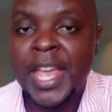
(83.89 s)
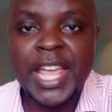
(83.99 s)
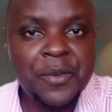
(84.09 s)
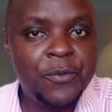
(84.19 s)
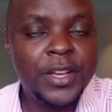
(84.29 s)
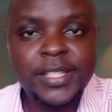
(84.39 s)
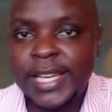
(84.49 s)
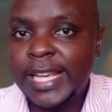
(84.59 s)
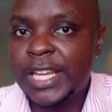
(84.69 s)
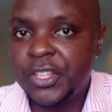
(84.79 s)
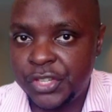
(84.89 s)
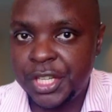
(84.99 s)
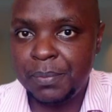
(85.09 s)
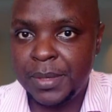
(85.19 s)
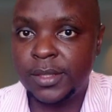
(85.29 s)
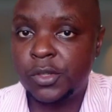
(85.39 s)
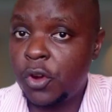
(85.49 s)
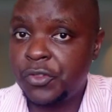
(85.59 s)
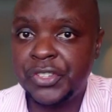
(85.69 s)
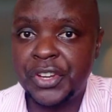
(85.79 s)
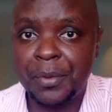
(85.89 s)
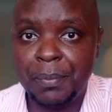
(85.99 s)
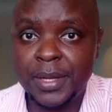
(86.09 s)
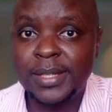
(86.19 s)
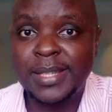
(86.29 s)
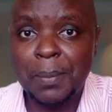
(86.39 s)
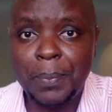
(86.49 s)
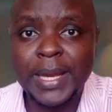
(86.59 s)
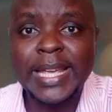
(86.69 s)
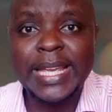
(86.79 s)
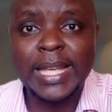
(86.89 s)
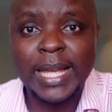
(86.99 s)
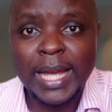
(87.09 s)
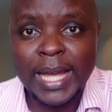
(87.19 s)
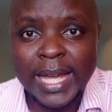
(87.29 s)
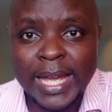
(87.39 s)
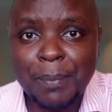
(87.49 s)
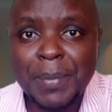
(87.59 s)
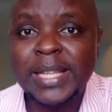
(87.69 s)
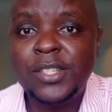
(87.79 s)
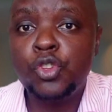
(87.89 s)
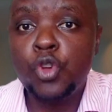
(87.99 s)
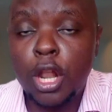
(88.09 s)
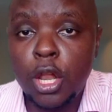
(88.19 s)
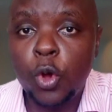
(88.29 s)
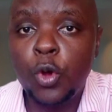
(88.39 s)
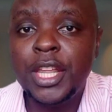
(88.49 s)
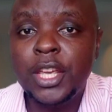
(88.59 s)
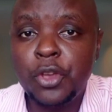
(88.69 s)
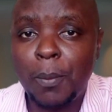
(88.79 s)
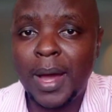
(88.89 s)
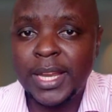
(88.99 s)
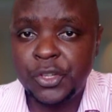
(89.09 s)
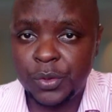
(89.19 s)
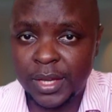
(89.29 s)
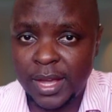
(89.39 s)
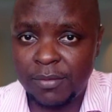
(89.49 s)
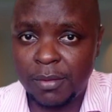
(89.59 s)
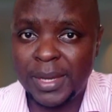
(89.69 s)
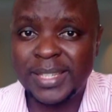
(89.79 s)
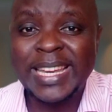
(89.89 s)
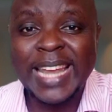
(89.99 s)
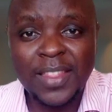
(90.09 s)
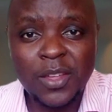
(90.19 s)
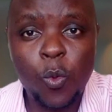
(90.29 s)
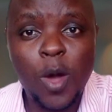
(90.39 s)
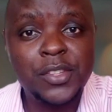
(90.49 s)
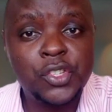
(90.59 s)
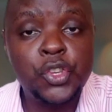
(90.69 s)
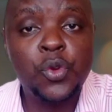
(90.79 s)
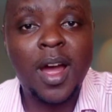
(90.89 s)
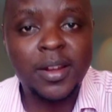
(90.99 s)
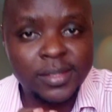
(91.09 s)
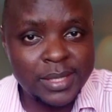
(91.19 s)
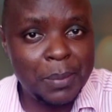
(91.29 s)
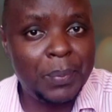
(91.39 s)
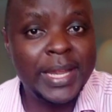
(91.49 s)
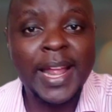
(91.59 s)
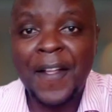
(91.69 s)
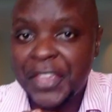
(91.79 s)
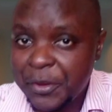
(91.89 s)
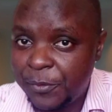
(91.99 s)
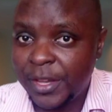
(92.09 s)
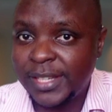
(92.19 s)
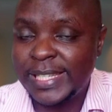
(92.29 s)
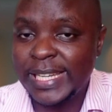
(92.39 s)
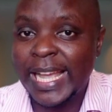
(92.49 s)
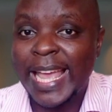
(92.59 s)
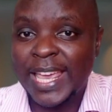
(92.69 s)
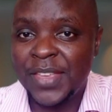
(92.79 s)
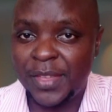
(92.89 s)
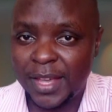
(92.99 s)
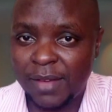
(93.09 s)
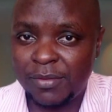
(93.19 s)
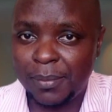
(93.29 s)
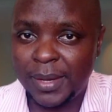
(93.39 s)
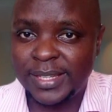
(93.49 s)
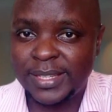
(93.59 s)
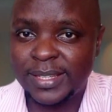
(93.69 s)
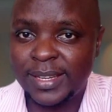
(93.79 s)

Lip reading: Investing in T-bills or Treasury bills simply means you are loaning your money to the government. In other words, you are simply investing in the government.